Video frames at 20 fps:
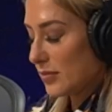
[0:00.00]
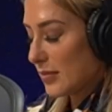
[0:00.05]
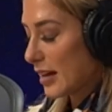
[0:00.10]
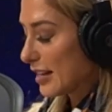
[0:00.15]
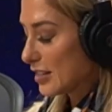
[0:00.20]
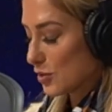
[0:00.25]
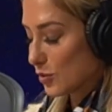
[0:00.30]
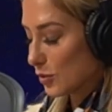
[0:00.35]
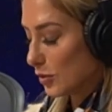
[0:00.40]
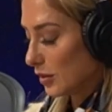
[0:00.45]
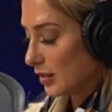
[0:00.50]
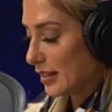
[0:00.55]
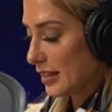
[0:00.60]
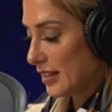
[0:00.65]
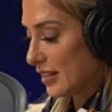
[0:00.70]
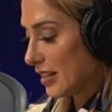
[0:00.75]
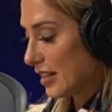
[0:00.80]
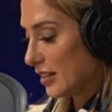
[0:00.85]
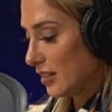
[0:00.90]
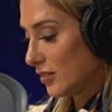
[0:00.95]
high school
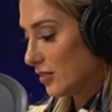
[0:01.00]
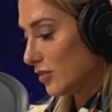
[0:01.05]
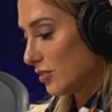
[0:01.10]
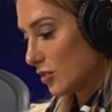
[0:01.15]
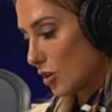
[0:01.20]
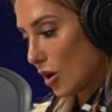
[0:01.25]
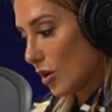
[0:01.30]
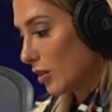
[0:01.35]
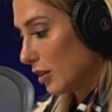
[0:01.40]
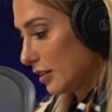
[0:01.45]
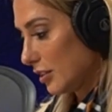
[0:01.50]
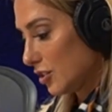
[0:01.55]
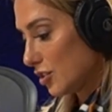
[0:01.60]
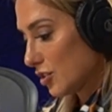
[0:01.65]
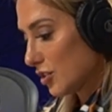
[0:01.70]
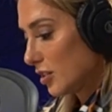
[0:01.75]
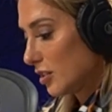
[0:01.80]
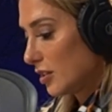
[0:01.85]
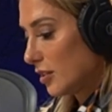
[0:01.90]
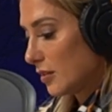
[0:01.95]
and then
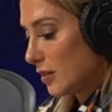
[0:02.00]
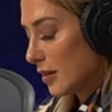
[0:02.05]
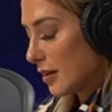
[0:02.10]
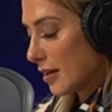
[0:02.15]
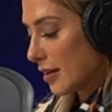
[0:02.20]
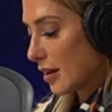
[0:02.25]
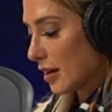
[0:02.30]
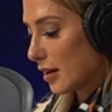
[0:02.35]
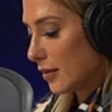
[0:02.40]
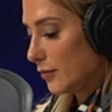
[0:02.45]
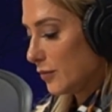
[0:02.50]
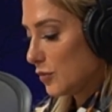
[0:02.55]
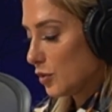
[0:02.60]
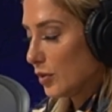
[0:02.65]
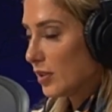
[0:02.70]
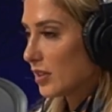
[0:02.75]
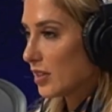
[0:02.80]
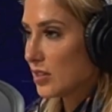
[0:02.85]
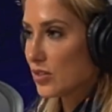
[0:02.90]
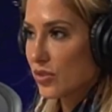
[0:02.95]
college,
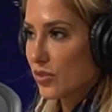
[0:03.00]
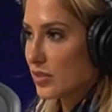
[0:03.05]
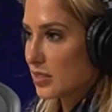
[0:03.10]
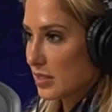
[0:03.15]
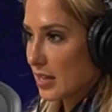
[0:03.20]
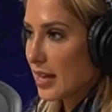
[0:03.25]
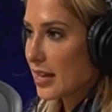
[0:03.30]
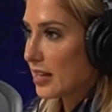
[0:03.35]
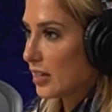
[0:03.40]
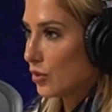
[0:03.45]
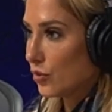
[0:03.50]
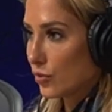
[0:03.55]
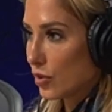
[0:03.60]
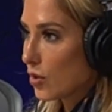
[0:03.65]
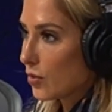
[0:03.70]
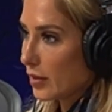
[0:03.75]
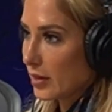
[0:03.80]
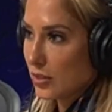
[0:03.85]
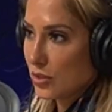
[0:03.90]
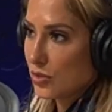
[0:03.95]
doing things on the side and
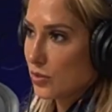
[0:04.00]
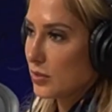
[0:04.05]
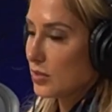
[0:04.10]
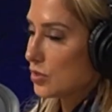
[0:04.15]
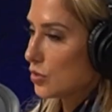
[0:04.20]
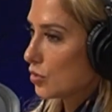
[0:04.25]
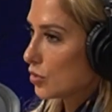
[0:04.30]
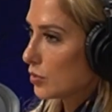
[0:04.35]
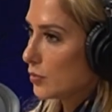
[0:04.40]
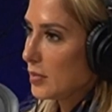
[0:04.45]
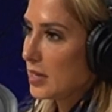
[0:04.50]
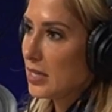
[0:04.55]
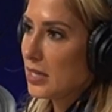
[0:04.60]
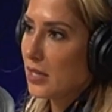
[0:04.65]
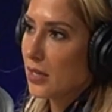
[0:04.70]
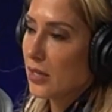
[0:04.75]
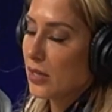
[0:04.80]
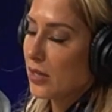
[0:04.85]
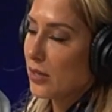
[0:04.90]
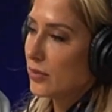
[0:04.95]
growing, doing social
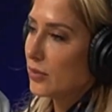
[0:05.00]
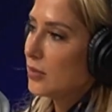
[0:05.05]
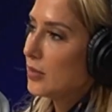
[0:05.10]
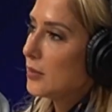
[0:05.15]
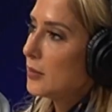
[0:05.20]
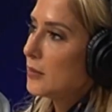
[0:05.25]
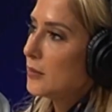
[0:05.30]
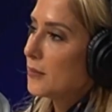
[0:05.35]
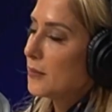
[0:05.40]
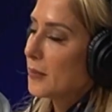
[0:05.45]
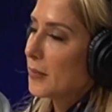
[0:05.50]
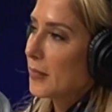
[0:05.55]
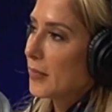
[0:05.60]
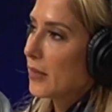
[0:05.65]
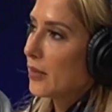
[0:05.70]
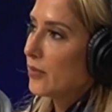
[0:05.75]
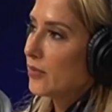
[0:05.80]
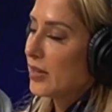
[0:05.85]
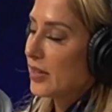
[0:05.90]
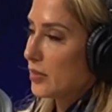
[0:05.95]
media
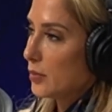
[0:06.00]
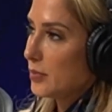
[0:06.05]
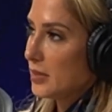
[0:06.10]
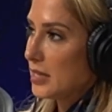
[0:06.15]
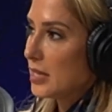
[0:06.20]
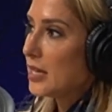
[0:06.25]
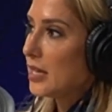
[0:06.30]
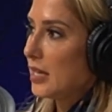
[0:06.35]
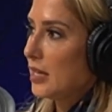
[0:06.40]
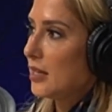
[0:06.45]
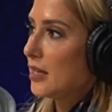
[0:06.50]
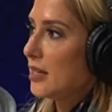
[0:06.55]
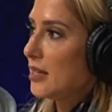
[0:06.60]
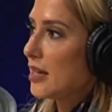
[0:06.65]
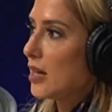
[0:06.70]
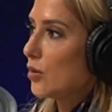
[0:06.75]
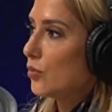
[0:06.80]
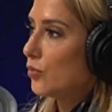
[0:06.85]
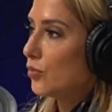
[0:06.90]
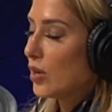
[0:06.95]
at the beginning, and
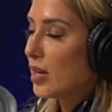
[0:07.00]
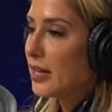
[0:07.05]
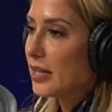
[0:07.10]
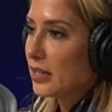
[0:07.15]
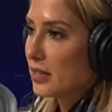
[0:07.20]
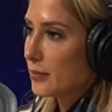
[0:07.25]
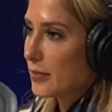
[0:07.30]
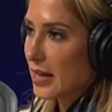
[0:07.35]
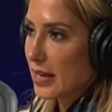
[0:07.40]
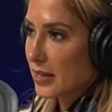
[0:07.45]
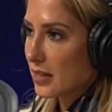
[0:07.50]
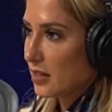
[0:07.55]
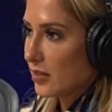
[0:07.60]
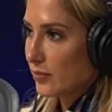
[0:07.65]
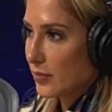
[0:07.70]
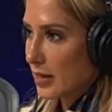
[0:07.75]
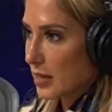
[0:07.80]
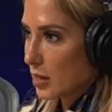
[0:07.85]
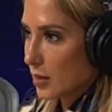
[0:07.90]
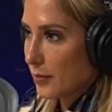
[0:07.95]
now running the back end of
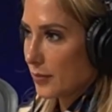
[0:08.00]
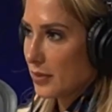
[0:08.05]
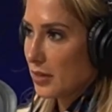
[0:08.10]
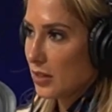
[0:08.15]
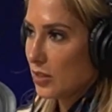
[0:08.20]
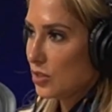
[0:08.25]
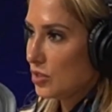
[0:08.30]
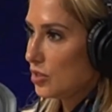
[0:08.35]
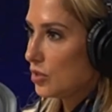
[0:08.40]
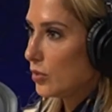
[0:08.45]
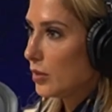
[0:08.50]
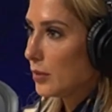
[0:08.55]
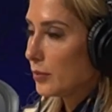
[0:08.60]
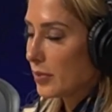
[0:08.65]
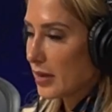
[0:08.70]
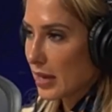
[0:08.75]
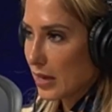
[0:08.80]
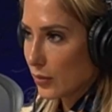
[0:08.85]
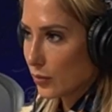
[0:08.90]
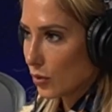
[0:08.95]
my company, doing
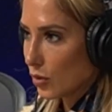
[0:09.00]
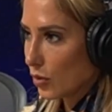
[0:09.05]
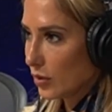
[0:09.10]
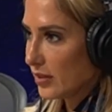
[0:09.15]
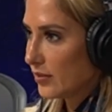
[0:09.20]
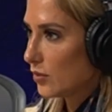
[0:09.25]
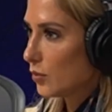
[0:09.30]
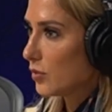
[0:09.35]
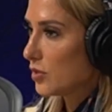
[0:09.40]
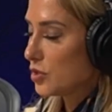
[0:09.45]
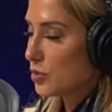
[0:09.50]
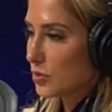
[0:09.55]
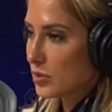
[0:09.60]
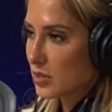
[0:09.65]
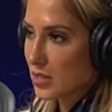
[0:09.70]
payroll, even when she